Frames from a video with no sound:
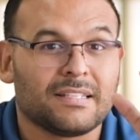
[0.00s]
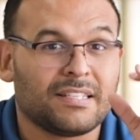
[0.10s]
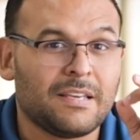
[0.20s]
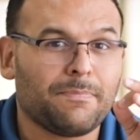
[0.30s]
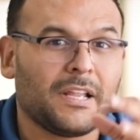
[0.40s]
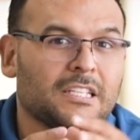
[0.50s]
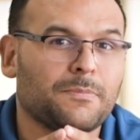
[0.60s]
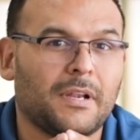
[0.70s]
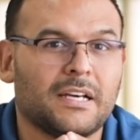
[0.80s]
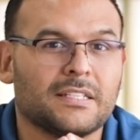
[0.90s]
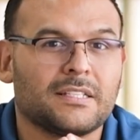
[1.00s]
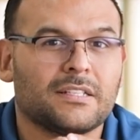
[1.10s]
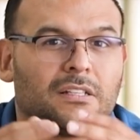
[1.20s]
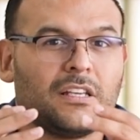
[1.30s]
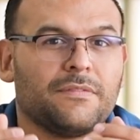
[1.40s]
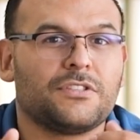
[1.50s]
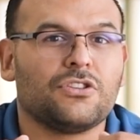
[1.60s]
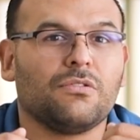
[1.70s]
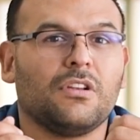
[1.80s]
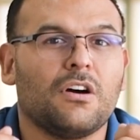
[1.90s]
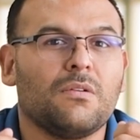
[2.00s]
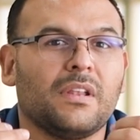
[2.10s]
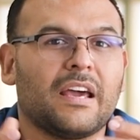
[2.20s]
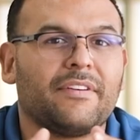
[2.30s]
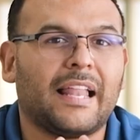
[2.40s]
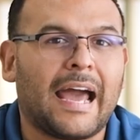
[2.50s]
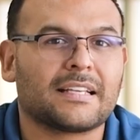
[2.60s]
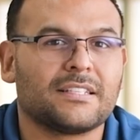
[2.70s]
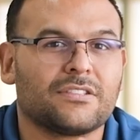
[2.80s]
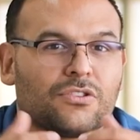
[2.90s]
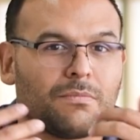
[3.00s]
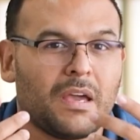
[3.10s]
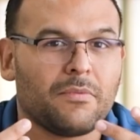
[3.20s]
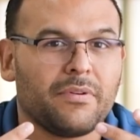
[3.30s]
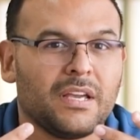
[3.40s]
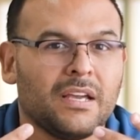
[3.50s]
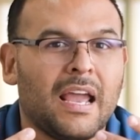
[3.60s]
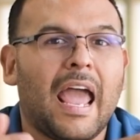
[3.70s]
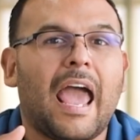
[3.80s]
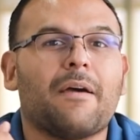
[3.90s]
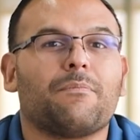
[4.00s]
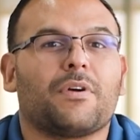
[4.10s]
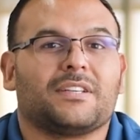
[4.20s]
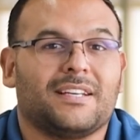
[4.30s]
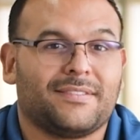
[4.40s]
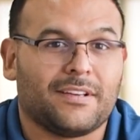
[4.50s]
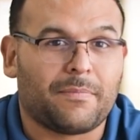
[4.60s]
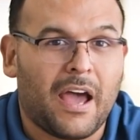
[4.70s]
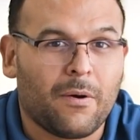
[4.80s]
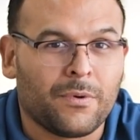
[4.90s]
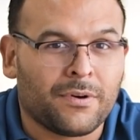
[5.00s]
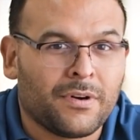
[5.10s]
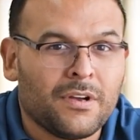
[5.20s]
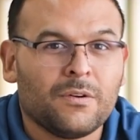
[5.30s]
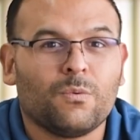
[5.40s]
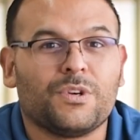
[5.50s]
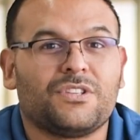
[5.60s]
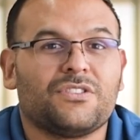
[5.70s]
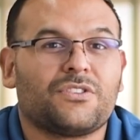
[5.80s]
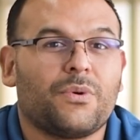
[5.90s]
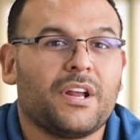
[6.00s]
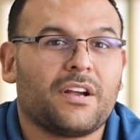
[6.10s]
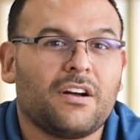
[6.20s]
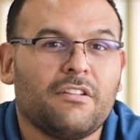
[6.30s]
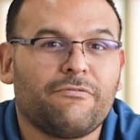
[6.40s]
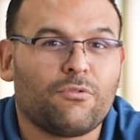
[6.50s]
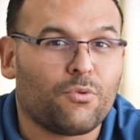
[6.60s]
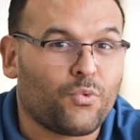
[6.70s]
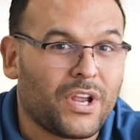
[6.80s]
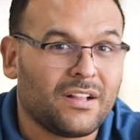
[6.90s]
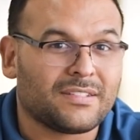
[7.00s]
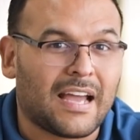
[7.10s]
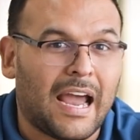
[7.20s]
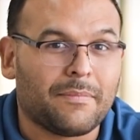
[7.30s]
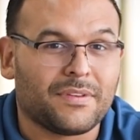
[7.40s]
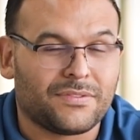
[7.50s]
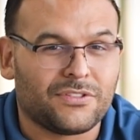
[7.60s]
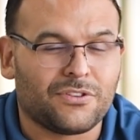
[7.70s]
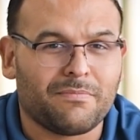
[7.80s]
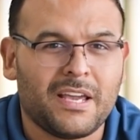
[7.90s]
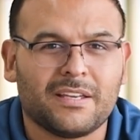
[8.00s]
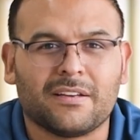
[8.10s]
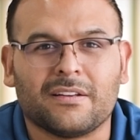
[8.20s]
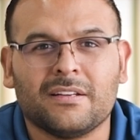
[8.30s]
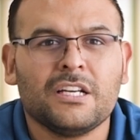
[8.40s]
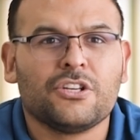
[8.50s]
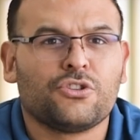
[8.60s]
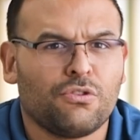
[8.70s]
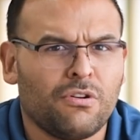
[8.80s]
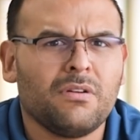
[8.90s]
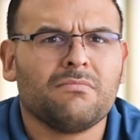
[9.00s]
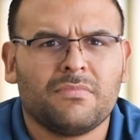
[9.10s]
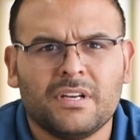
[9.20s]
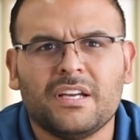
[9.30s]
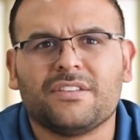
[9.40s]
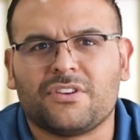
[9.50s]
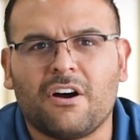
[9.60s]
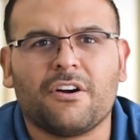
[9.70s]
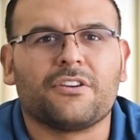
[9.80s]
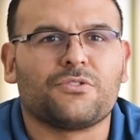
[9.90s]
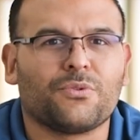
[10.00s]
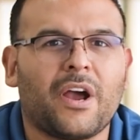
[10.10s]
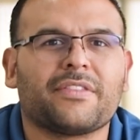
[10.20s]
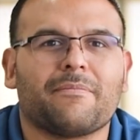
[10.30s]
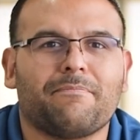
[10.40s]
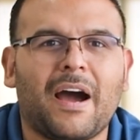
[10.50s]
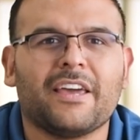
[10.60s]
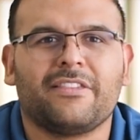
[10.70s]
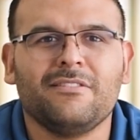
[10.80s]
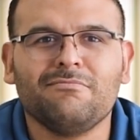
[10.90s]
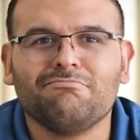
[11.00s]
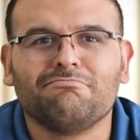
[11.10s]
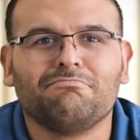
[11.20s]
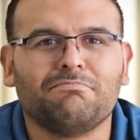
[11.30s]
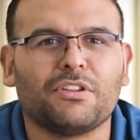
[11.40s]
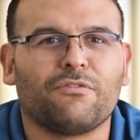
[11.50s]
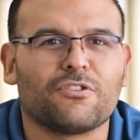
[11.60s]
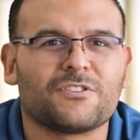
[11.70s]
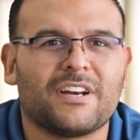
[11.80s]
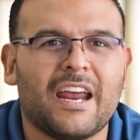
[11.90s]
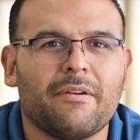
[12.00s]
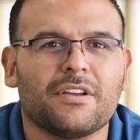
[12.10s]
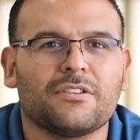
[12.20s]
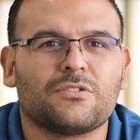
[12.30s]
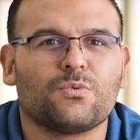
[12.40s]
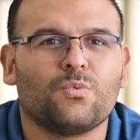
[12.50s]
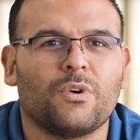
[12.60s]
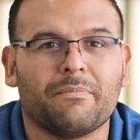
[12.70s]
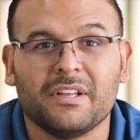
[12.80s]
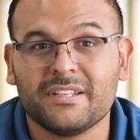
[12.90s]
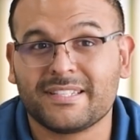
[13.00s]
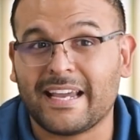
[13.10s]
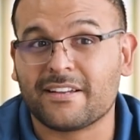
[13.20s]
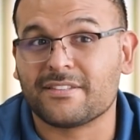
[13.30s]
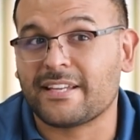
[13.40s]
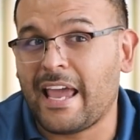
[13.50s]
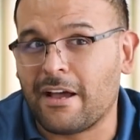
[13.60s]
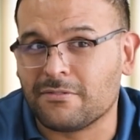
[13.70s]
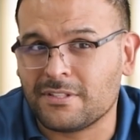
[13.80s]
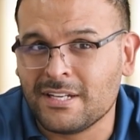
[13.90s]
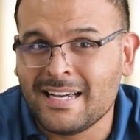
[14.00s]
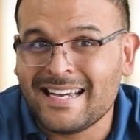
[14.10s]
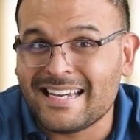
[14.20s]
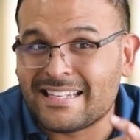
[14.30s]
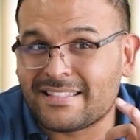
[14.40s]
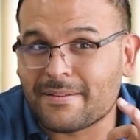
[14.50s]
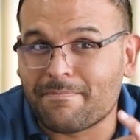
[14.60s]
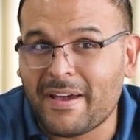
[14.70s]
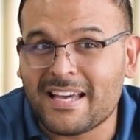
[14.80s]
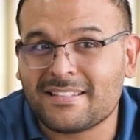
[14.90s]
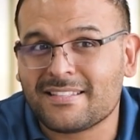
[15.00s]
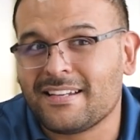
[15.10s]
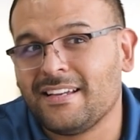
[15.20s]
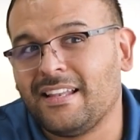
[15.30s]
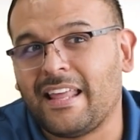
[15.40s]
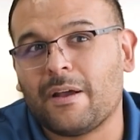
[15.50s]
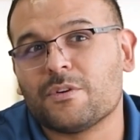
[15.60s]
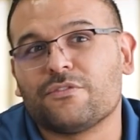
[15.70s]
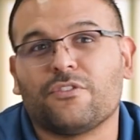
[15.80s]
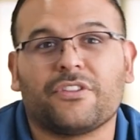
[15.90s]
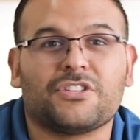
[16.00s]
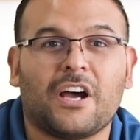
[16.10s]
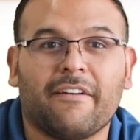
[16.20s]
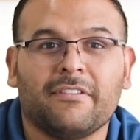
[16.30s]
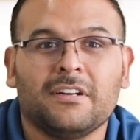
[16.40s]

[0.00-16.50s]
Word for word: C++ gives you low-level access to memory and processing power, which is critical for real-time decision-making. Sure, it's harder to write than Python, but for scenarios where milliseconds count, it's the best language for the job.